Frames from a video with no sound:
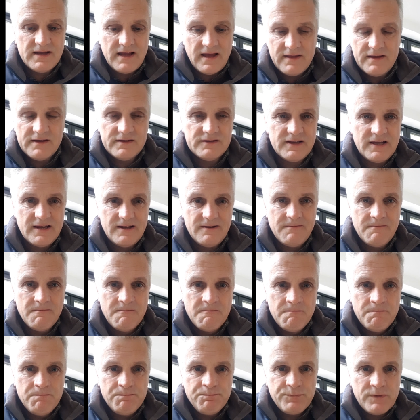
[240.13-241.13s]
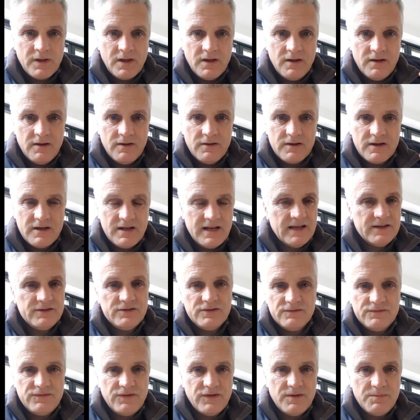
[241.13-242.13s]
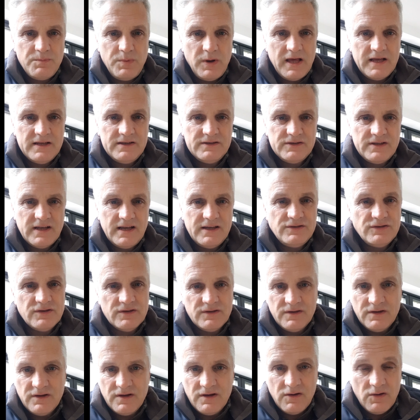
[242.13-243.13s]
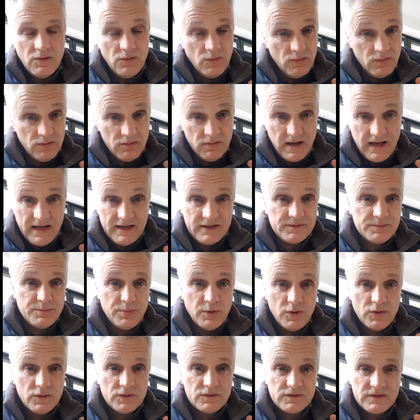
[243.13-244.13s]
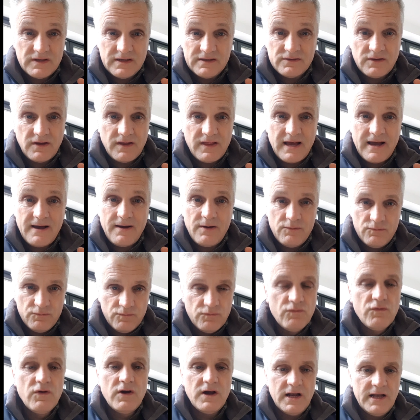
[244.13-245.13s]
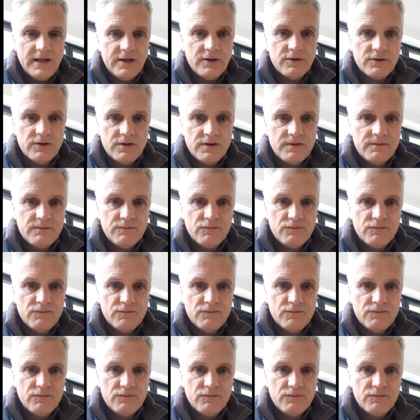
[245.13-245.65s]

get this in. Connection for the PlayStation or Xbox, things like that, really good